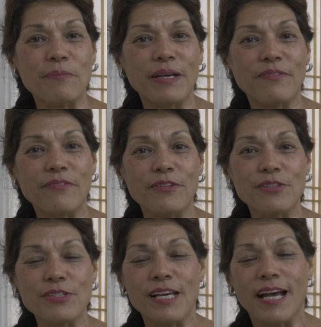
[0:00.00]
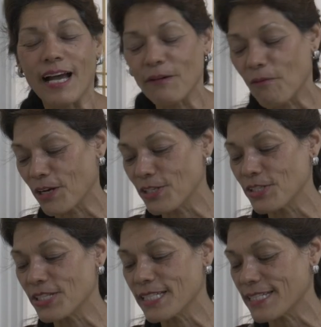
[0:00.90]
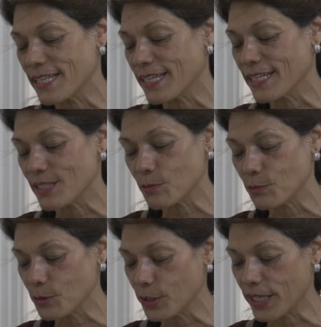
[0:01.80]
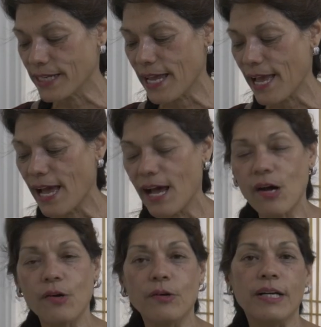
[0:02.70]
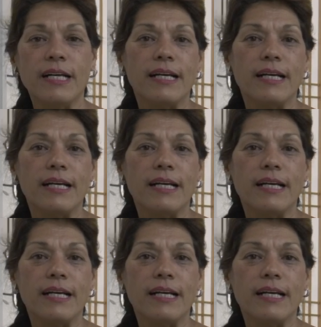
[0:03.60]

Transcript: but first I wanted you to see his work and how